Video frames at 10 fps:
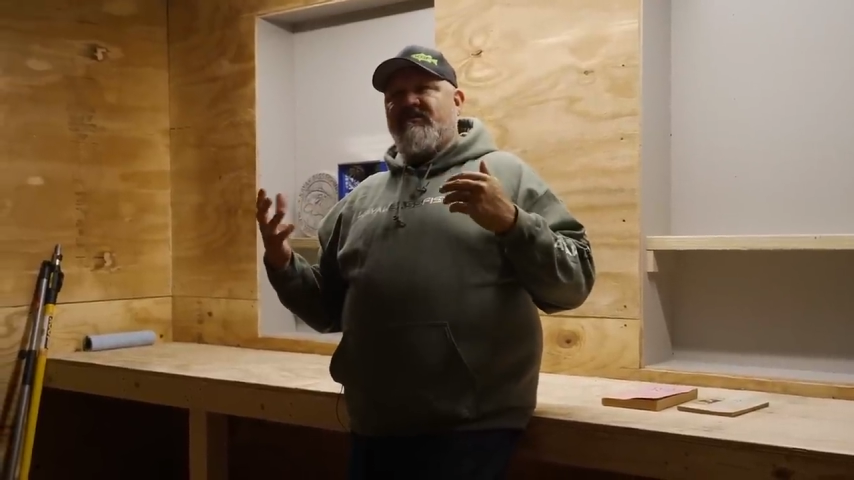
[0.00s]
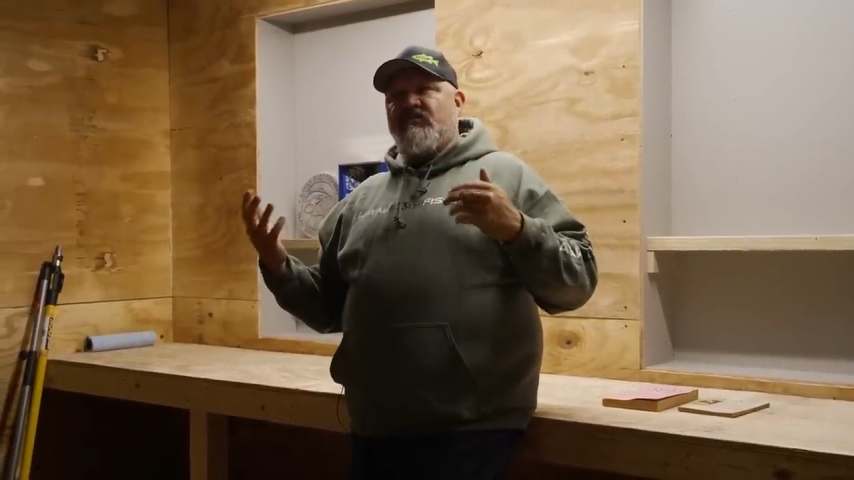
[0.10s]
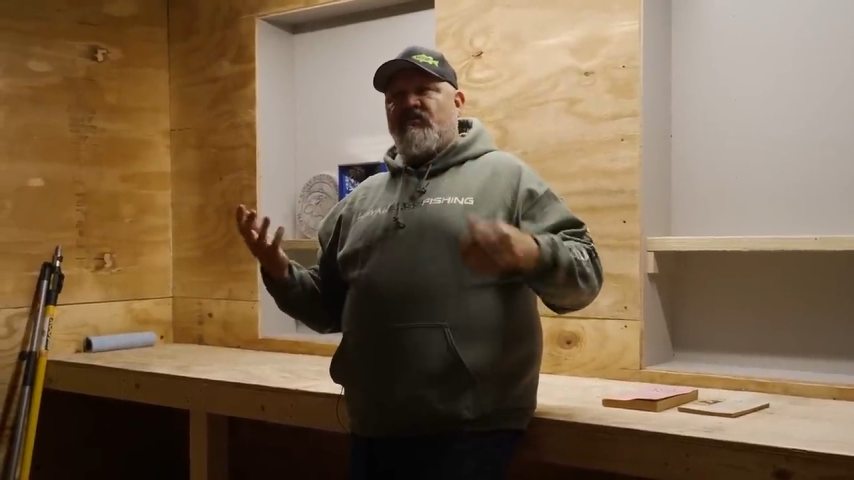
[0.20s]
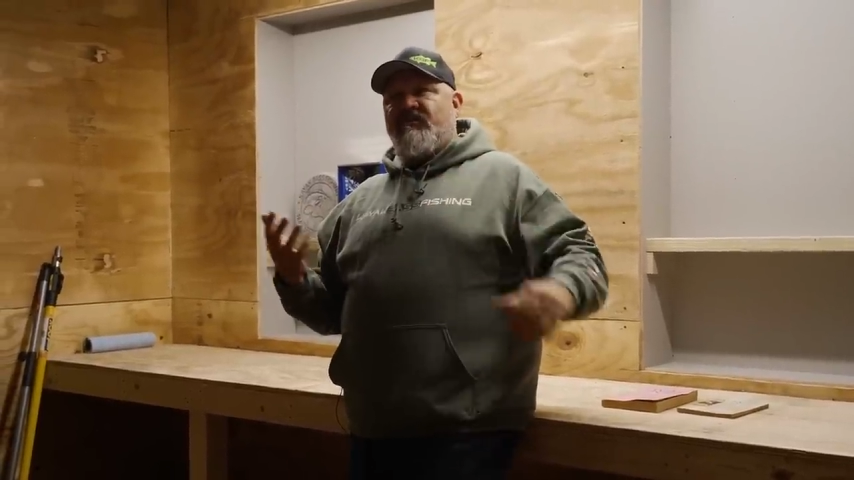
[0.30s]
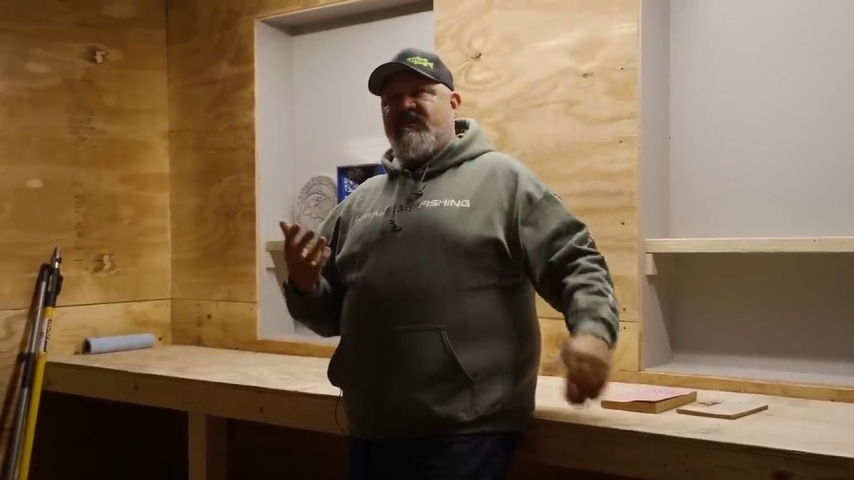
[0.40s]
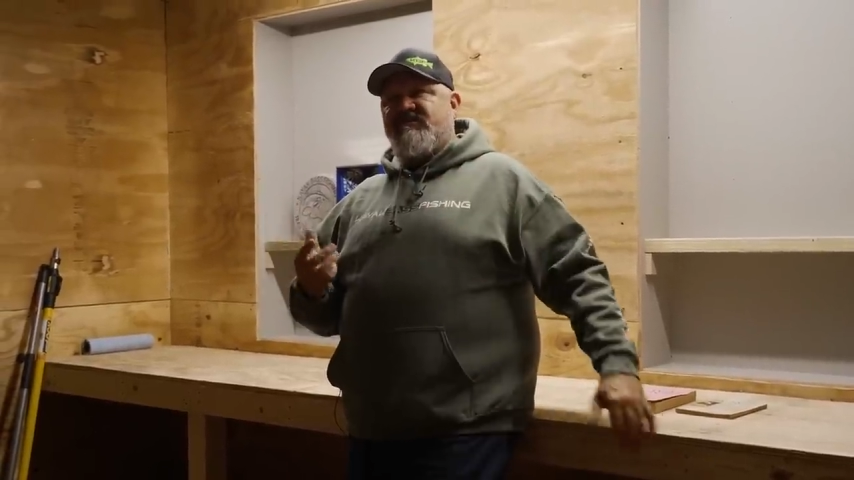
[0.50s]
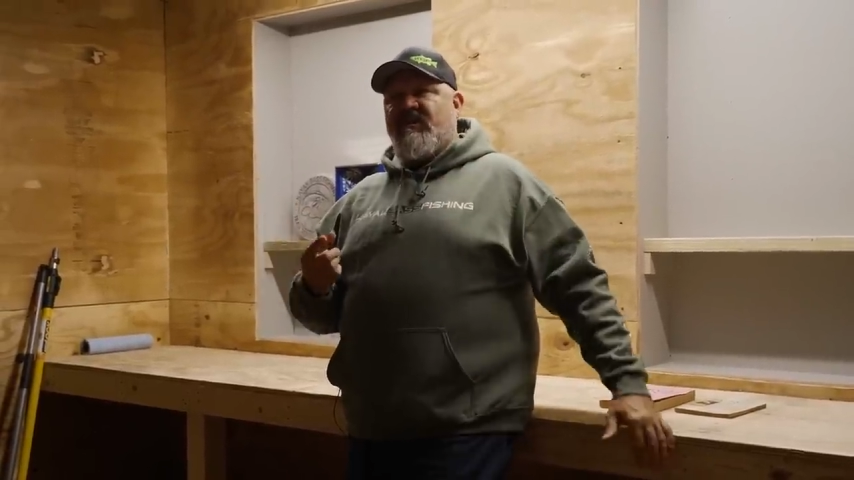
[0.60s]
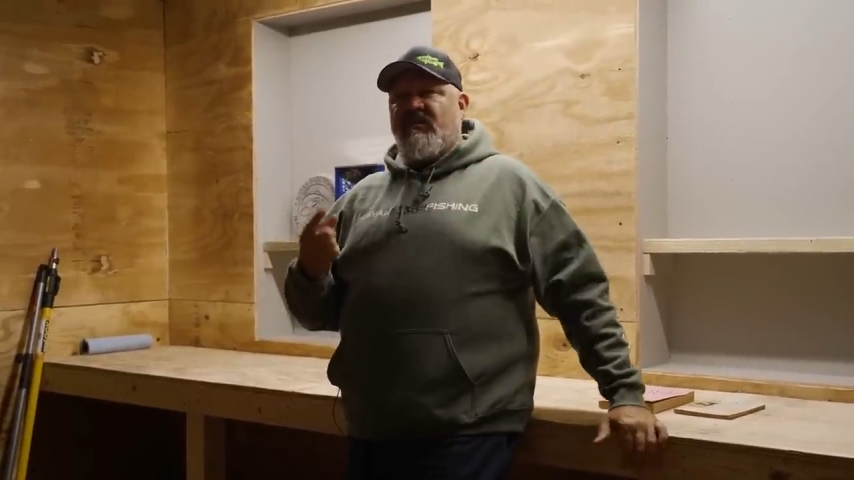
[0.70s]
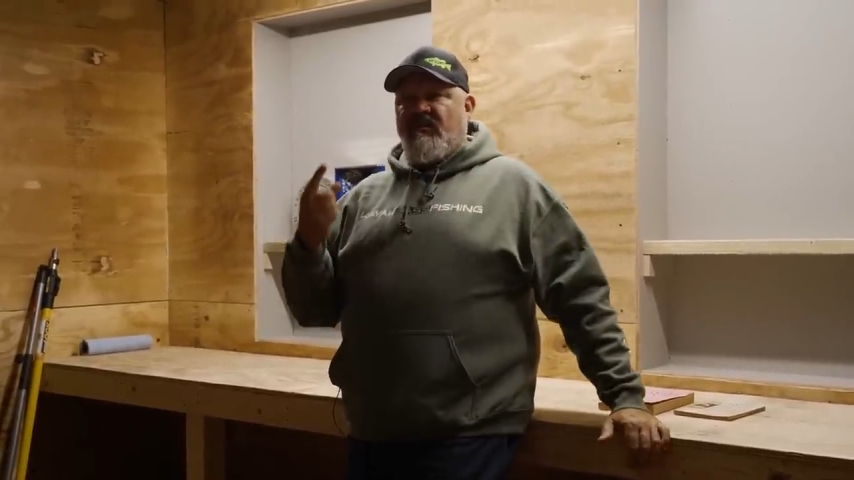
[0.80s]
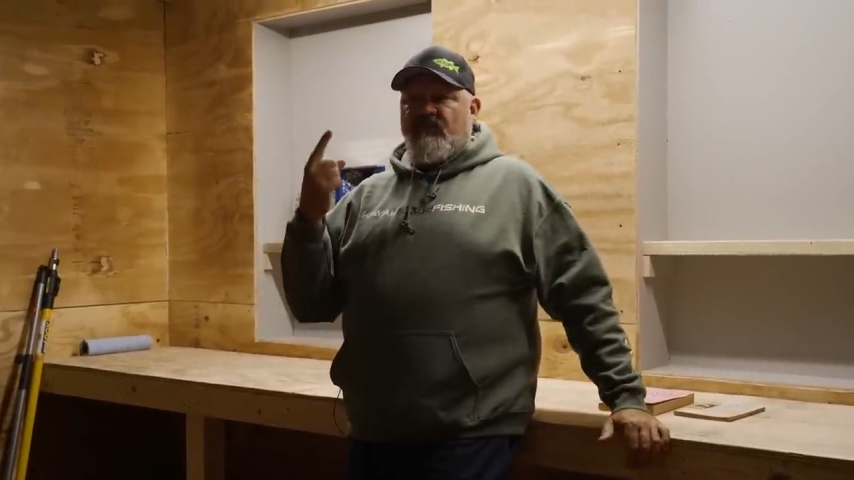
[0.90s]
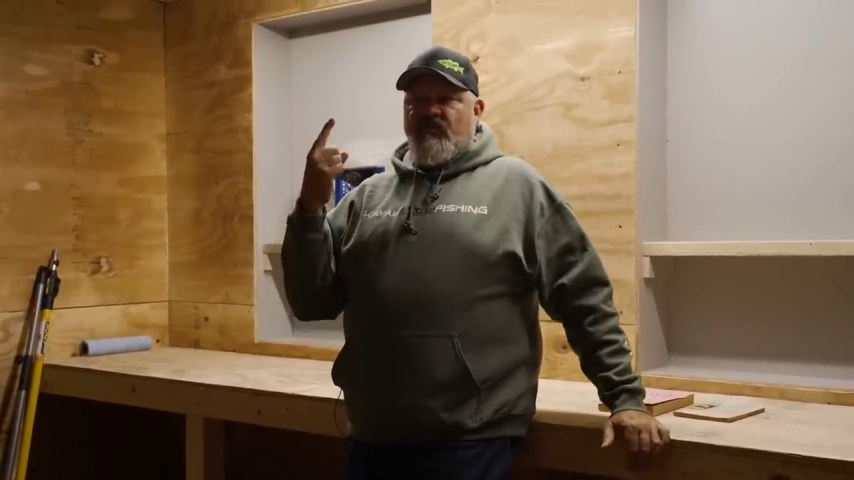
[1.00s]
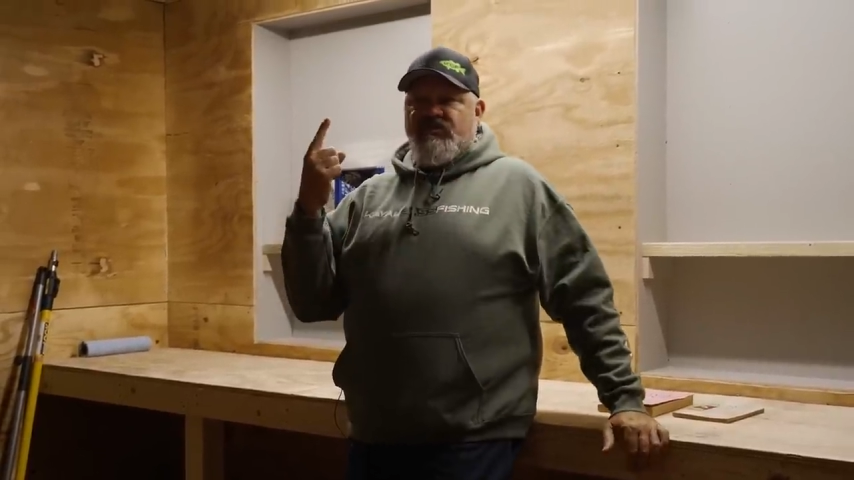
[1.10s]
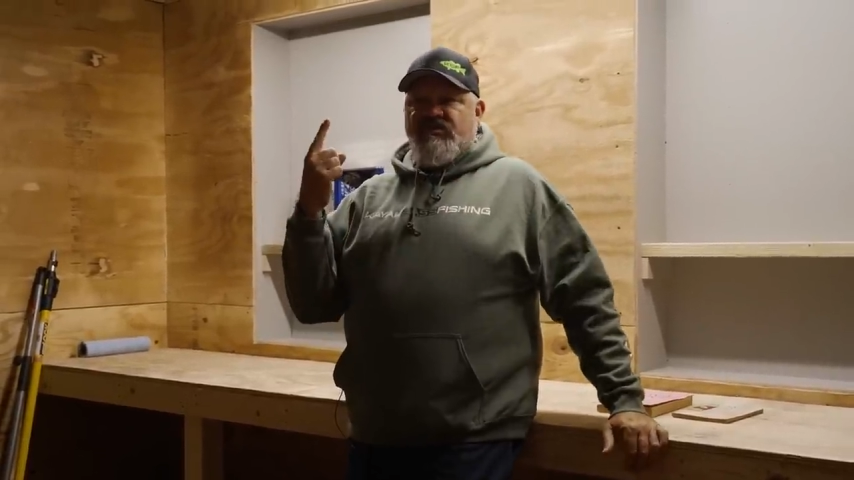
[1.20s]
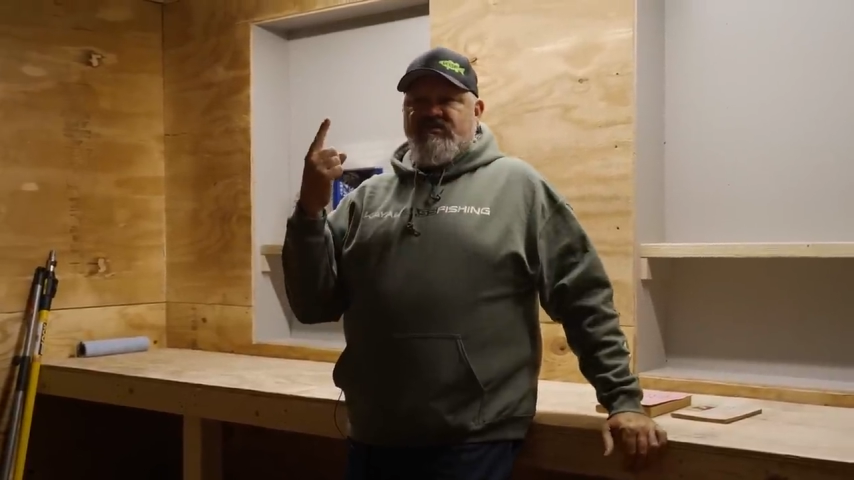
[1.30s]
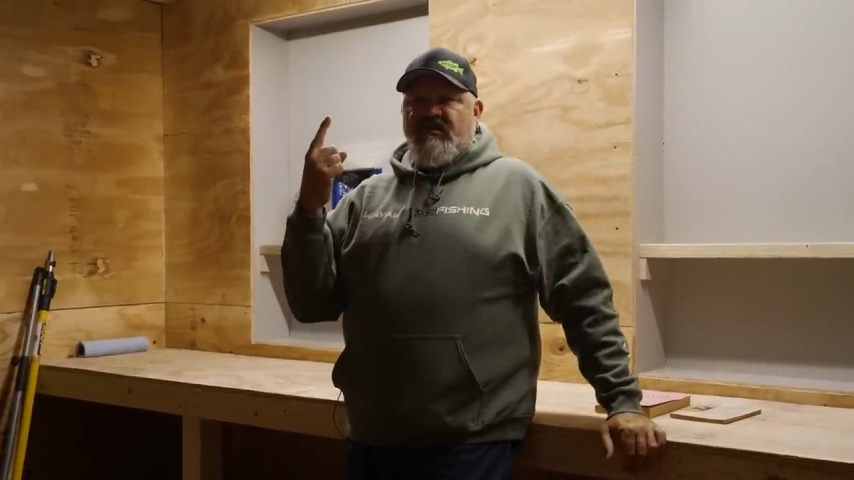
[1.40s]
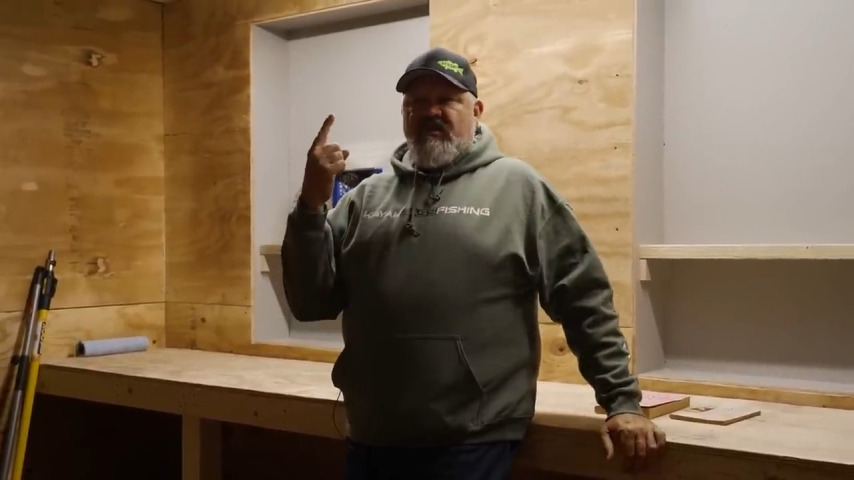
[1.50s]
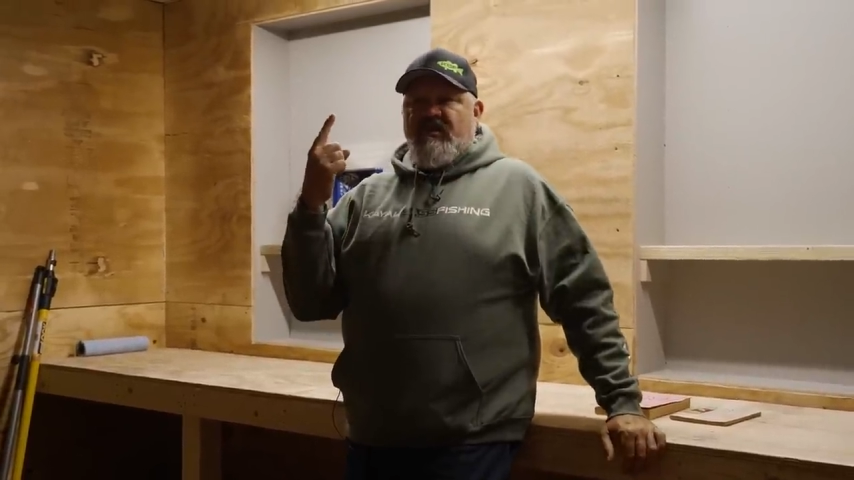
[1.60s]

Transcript: to doing the things that I love, which is